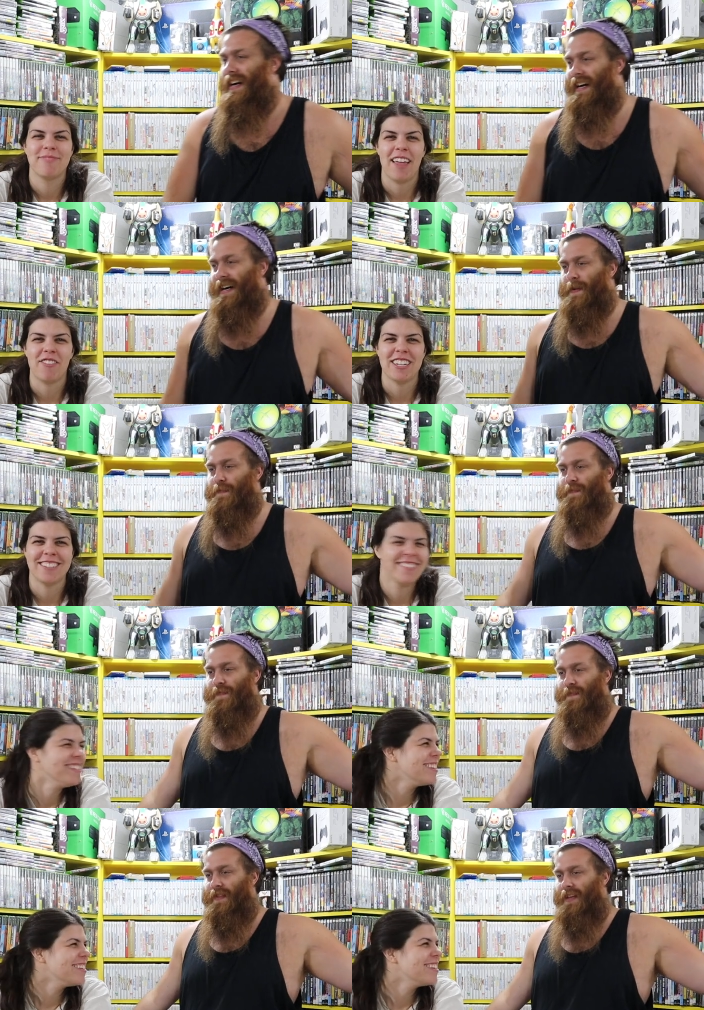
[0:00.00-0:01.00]
Speaker 1: Um,
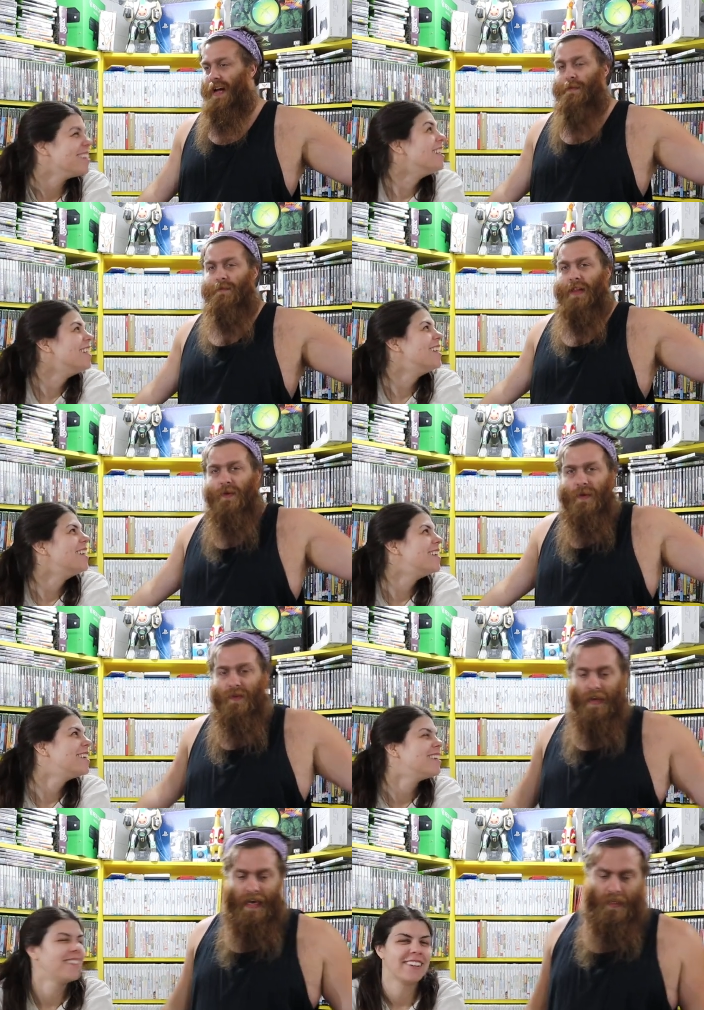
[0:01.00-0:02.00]
Comment below. What
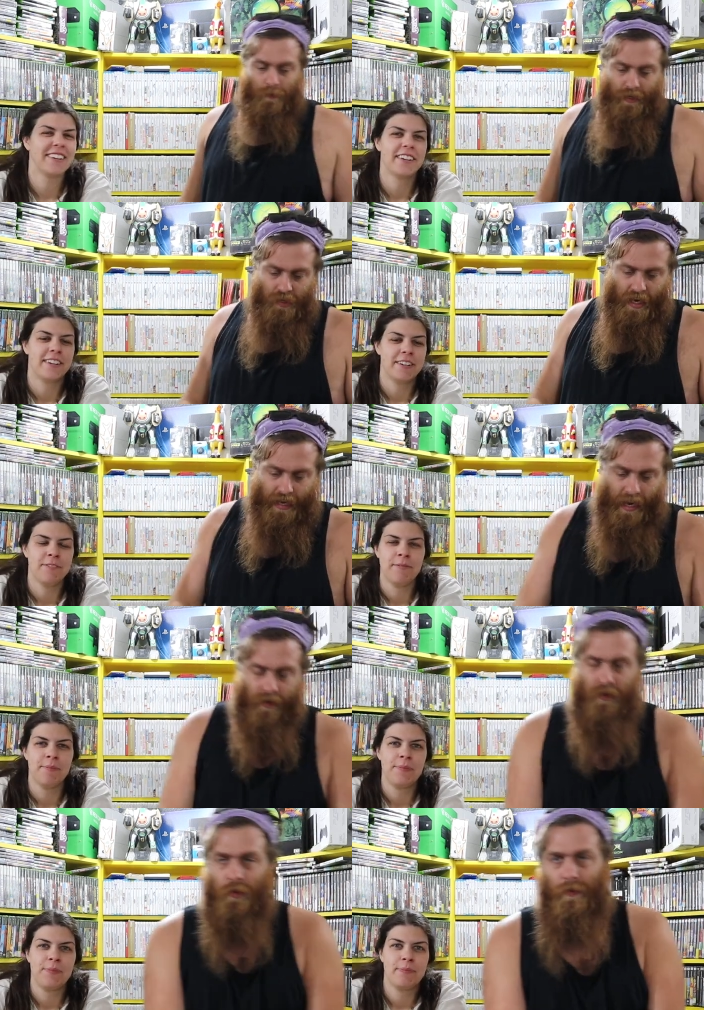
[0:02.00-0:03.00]
have you guys been checking
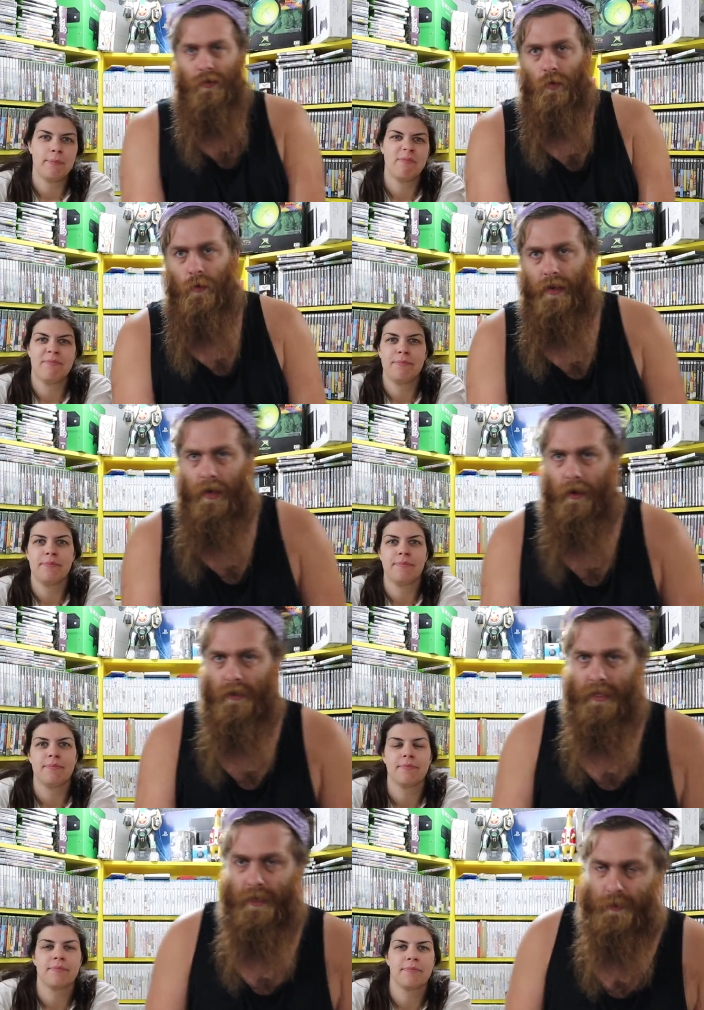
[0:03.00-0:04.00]
out at the thrift store,
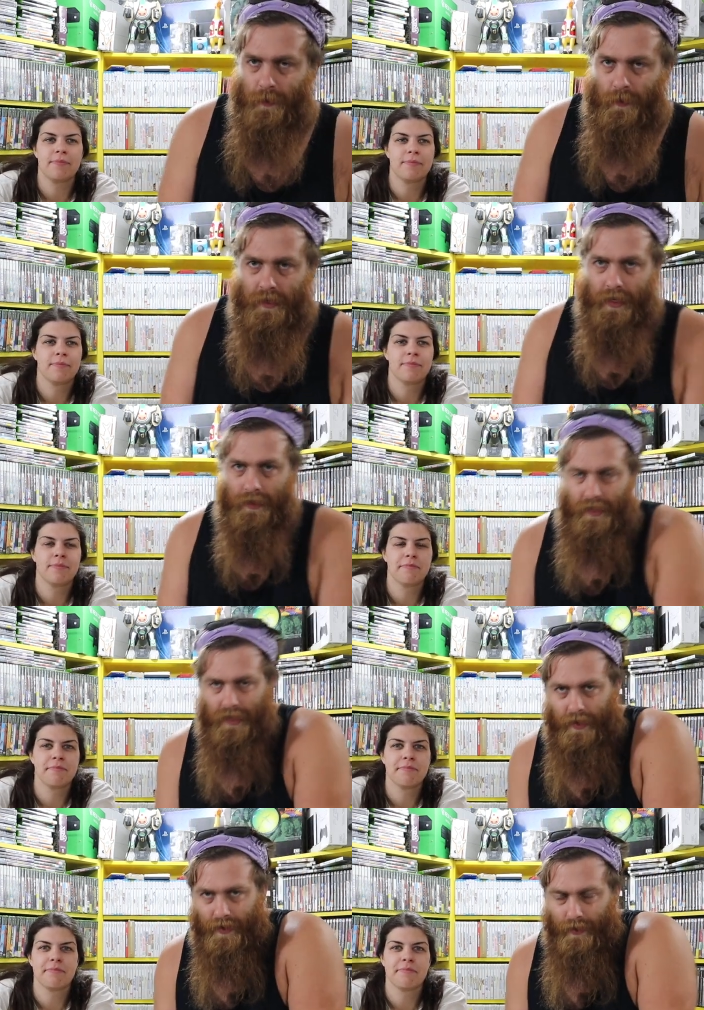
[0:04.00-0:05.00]
yard sales, boot sales,
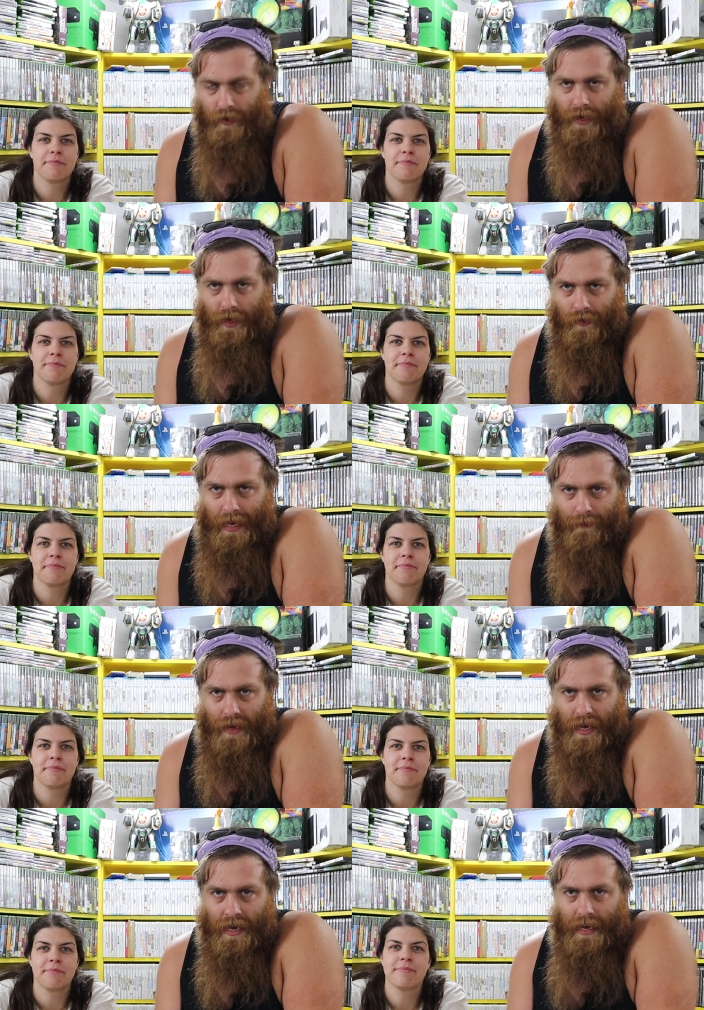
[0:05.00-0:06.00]
etc.? I want to know. Keep
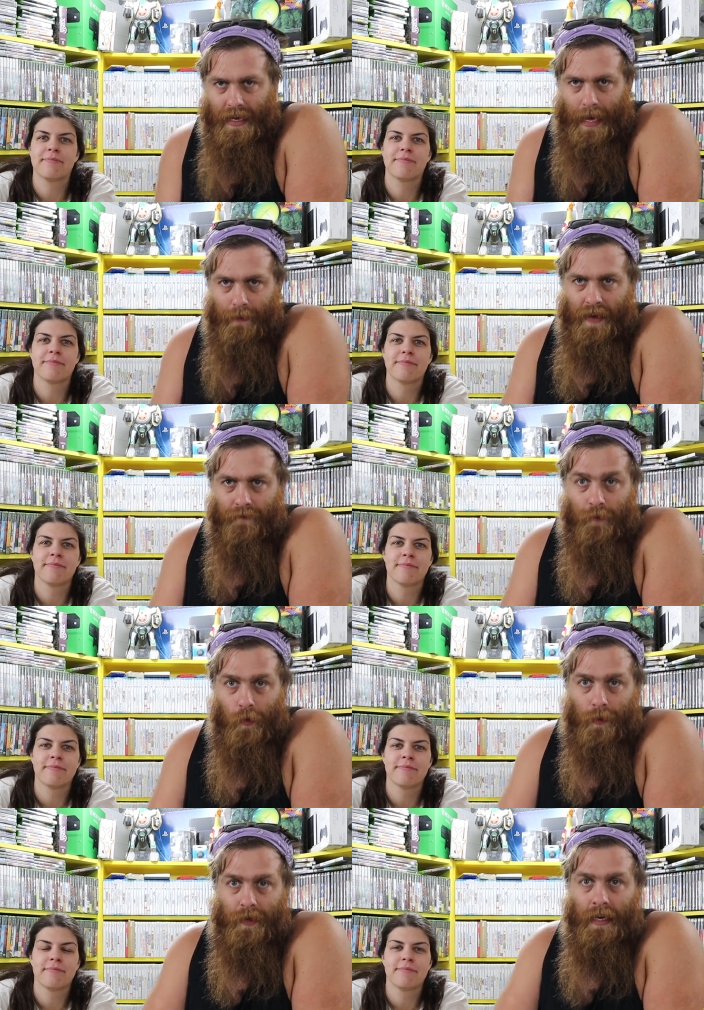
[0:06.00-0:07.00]
me keep me
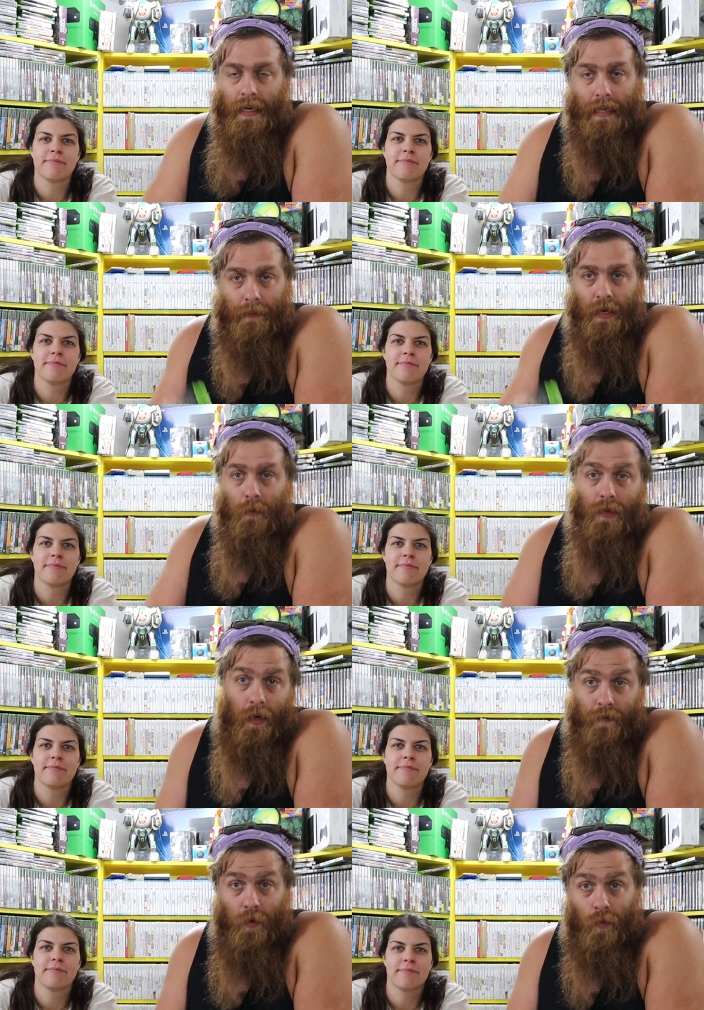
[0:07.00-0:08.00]
informed. Let me know
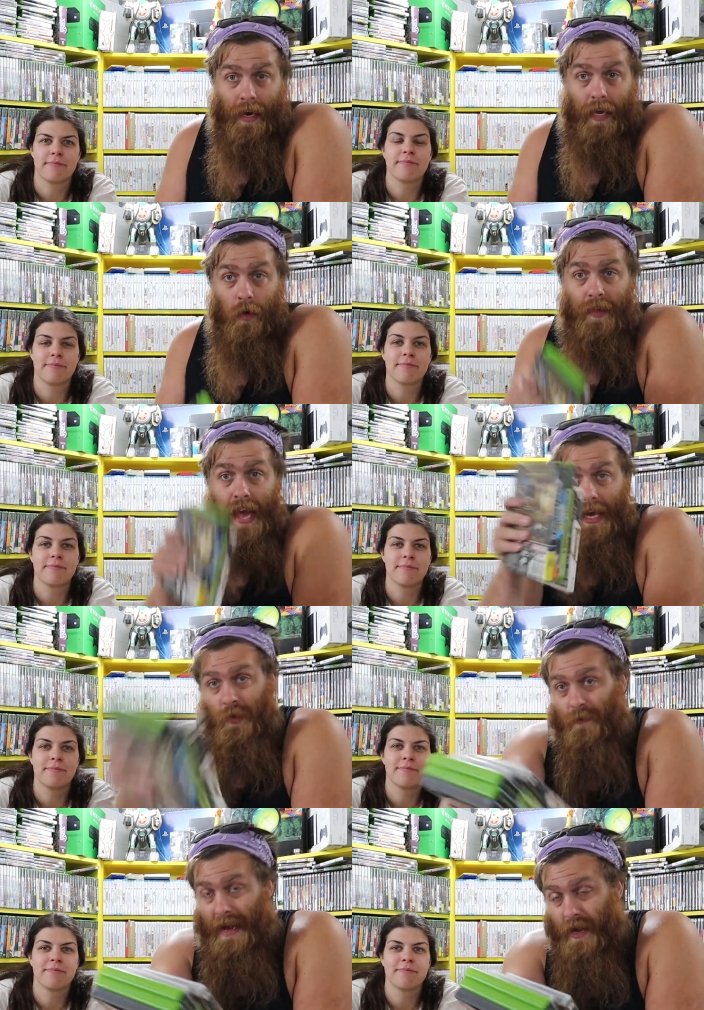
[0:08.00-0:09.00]
below. If you want to go the
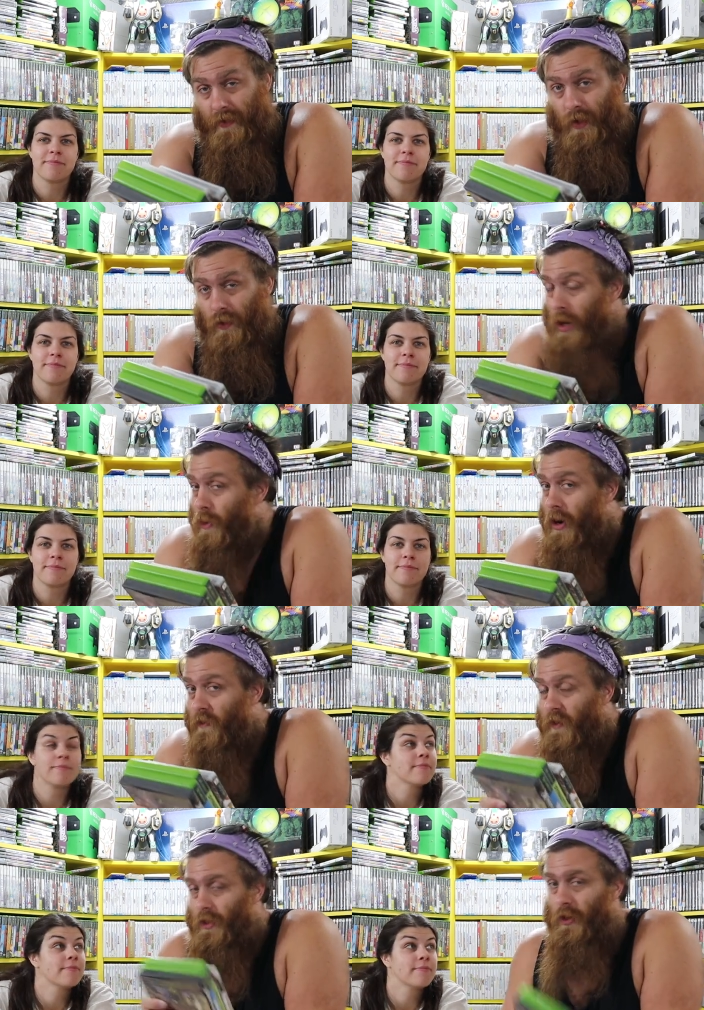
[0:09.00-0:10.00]
extra mile, though, go
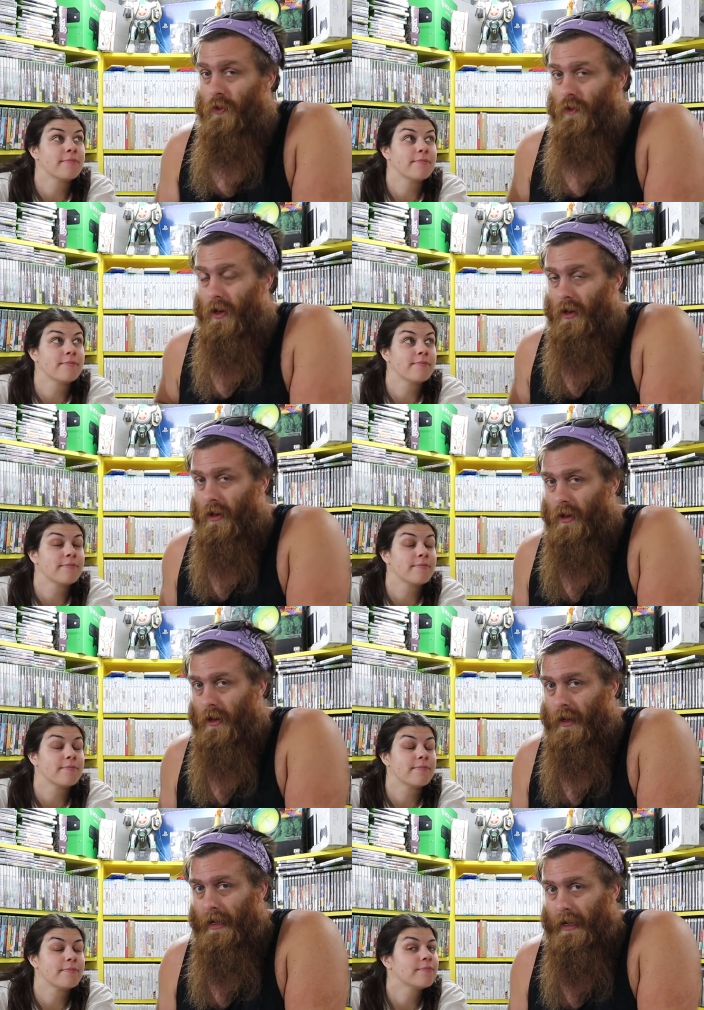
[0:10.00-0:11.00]
over to our